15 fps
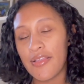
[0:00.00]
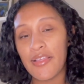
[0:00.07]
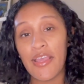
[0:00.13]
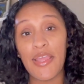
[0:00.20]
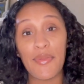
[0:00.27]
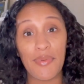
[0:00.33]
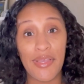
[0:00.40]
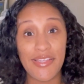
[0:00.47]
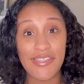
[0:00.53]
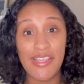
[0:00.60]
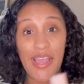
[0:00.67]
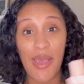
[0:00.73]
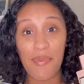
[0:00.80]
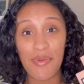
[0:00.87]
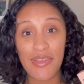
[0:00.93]
anyways,
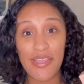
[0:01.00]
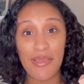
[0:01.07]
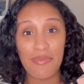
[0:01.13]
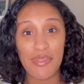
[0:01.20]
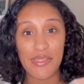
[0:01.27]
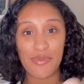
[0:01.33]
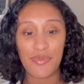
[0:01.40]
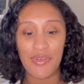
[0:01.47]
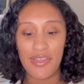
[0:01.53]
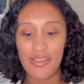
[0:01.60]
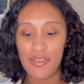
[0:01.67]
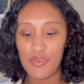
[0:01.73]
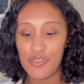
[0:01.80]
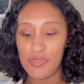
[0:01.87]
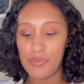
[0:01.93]
yeah, I'm going to keep this one,
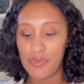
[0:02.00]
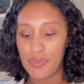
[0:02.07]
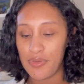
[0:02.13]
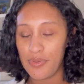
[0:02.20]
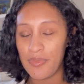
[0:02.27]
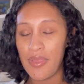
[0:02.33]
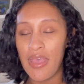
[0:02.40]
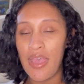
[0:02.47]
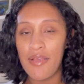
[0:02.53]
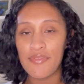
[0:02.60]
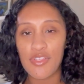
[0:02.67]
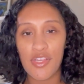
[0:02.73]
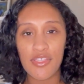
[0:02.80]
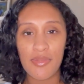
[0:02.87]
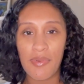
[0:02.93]
Gucci Bloom.
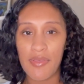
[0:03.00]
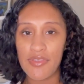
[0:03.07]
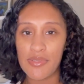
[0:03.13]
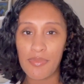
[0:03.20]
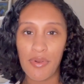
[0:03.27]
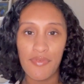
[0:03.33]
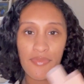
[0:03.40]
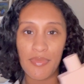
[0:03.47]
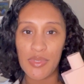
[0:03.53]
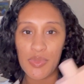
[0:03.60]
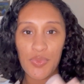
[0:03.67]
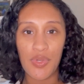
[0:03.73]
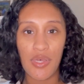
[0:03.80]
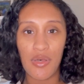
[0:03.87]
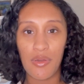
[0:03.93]
Talked about this perfume as
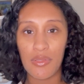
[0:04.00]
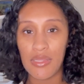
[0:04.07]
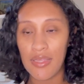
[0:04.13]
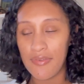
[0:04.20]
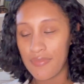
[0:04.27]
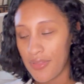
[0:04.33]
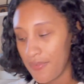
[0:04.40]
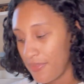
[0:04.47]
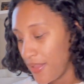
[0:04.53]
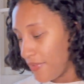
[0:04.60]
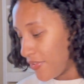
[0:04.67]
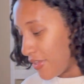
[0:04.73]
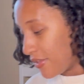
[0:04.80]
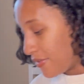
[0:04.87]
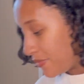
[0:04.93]
well. Love, love, love
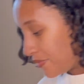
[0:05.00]
it.